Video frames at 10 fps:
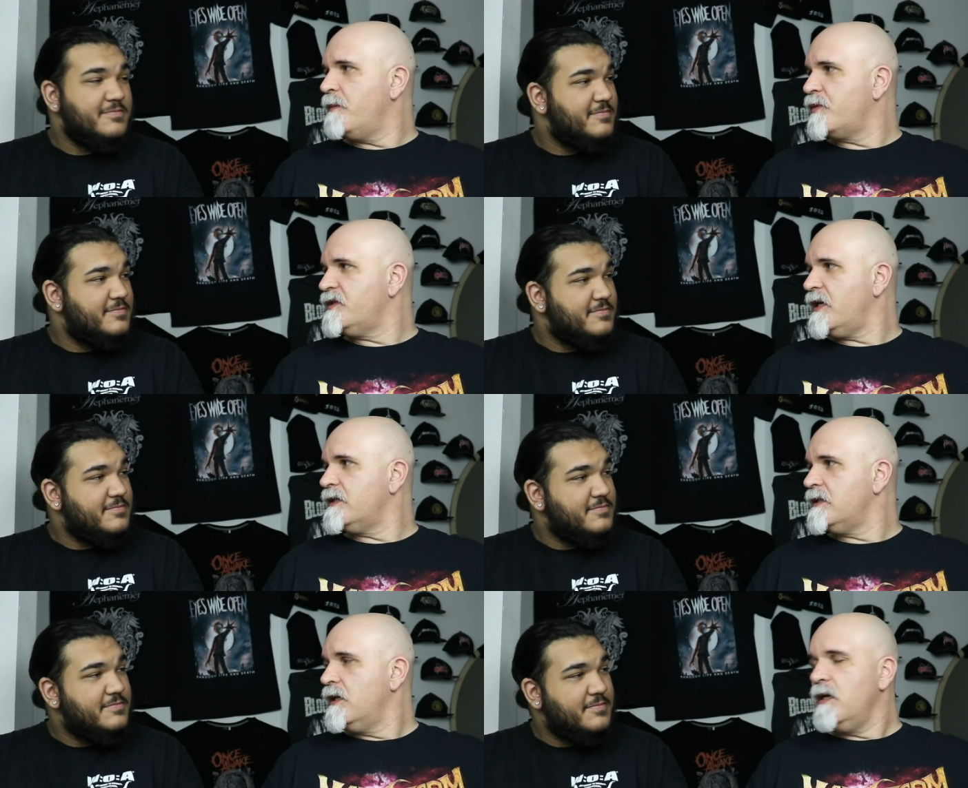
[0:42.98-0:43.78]
Speaker 1: to be
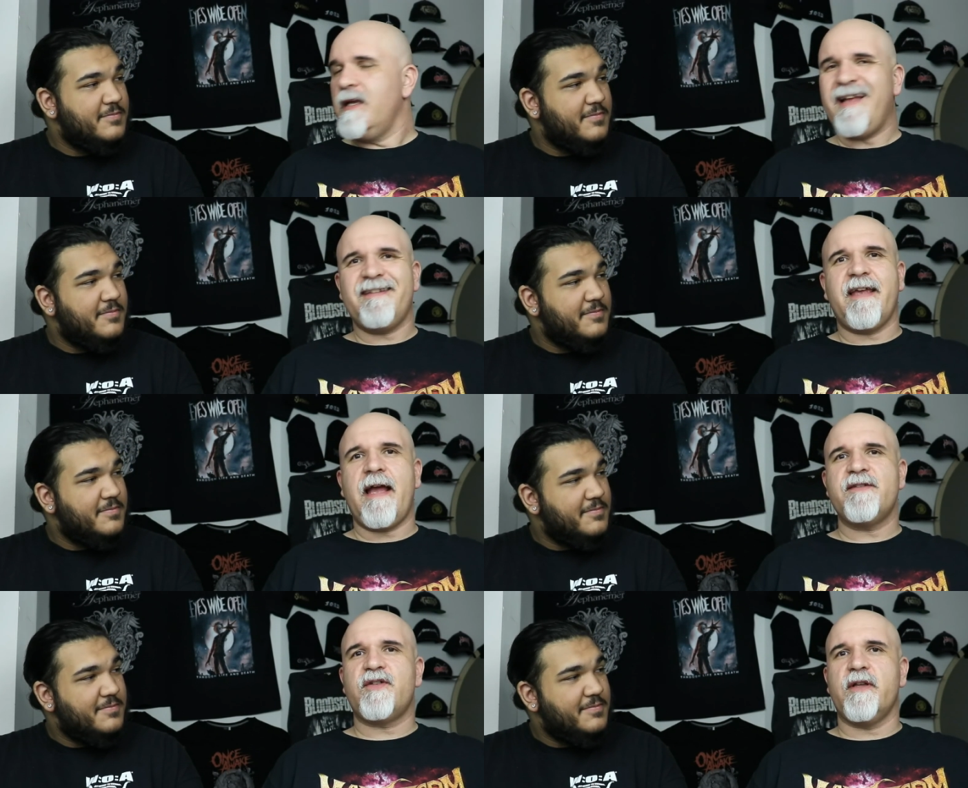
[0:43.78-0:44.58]
precise. He had to
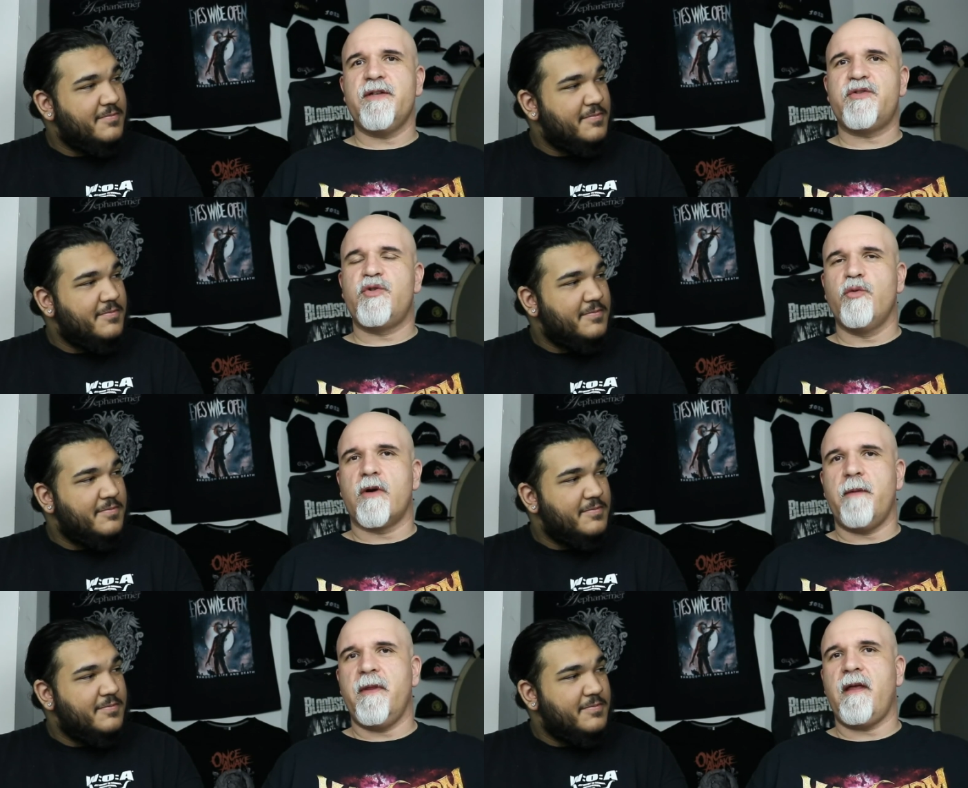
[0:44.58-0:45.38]
cancel his
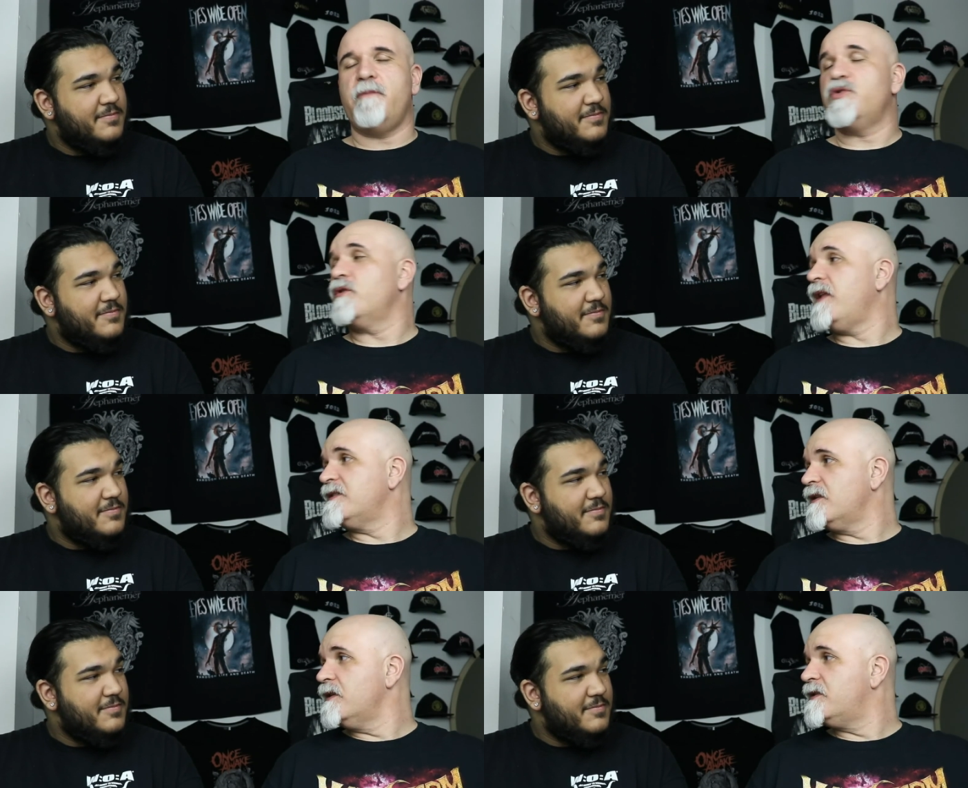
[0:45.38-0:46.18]
tour. I mean, I'm sure
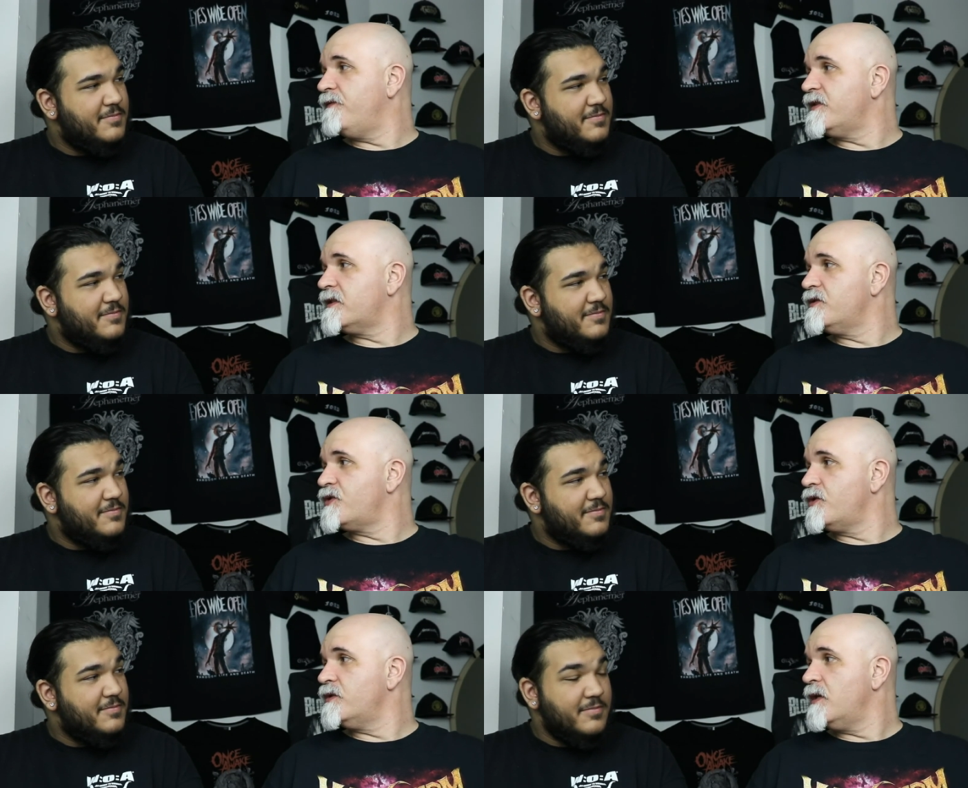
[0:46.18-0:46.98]
that's the least of his
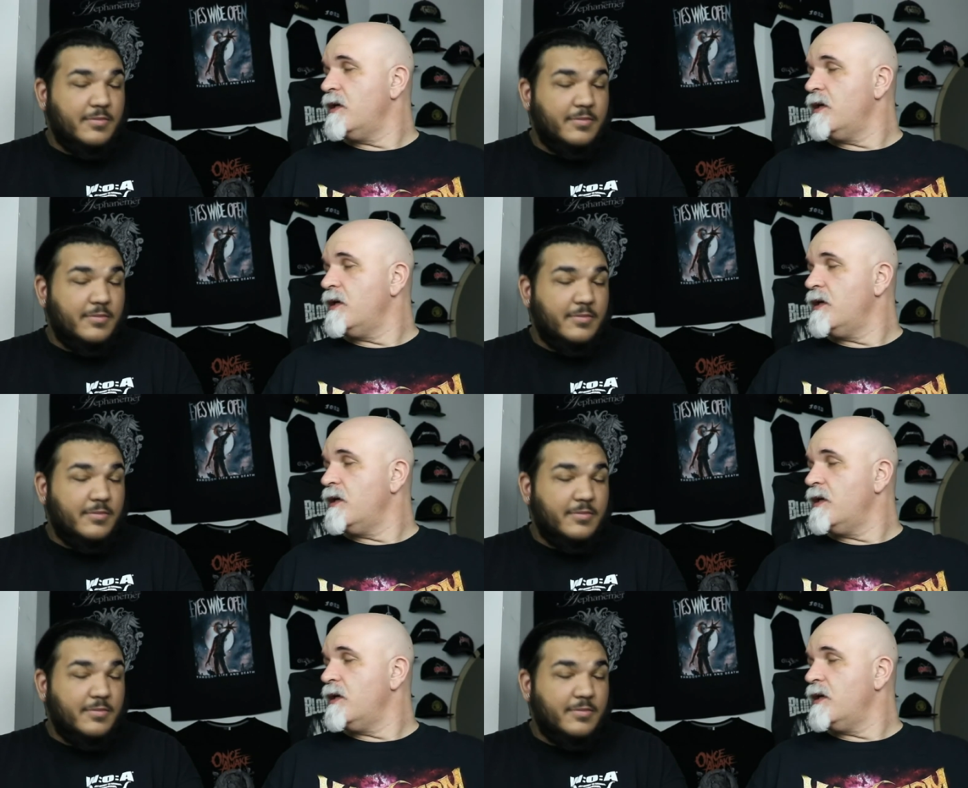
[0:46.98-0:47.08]
concerns.